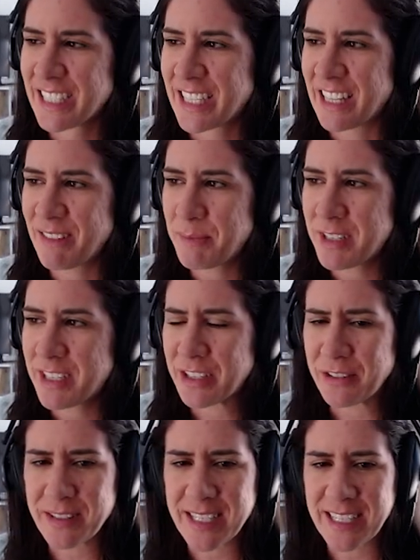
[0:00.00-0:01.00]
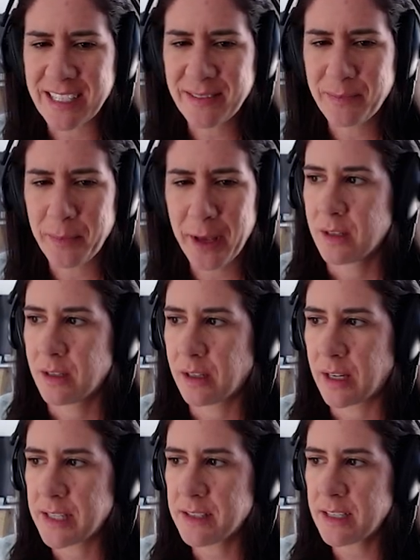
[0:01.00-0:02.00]
me put her nose in. Her
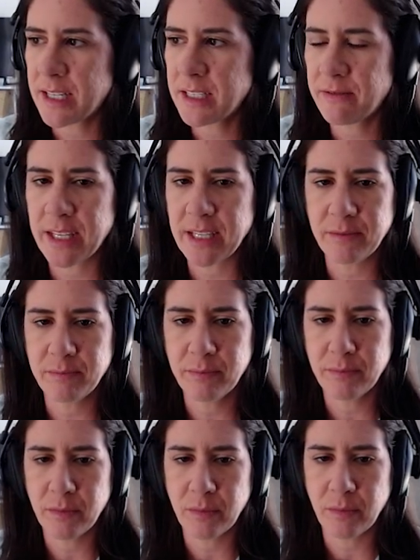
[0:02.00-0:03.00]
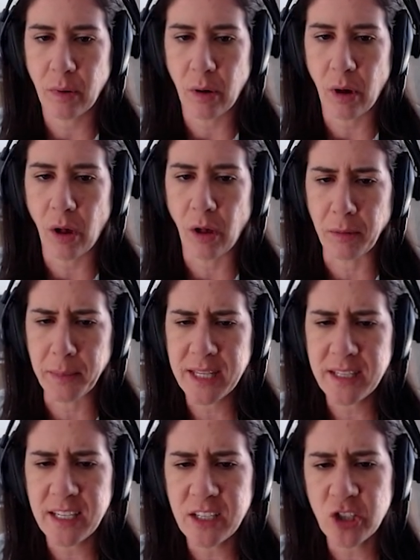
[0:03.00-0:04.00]
eyes are kind of like
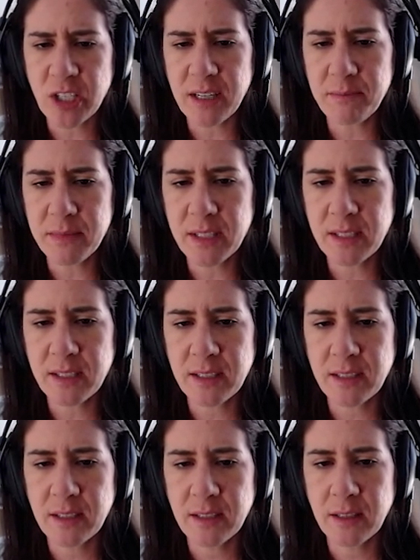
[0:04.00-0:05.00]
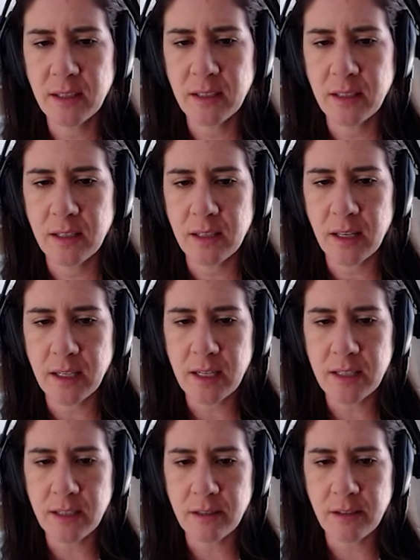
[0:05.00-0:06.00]
almondy shaped, I
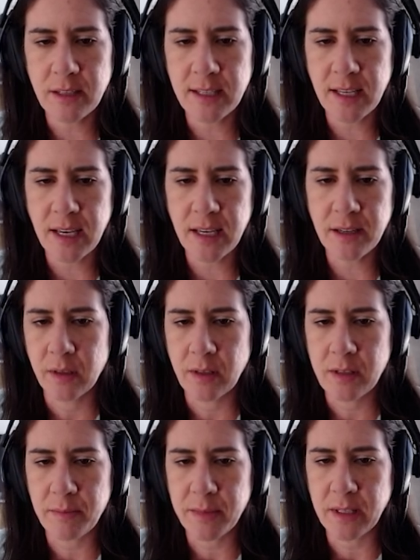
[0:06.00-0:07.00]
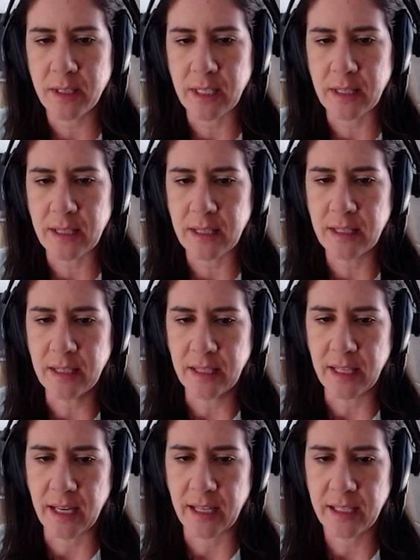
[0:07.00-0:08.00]
guess you could say. Something like
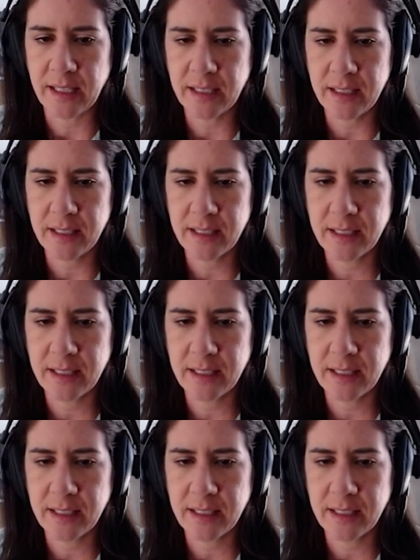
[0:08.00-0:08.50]
that.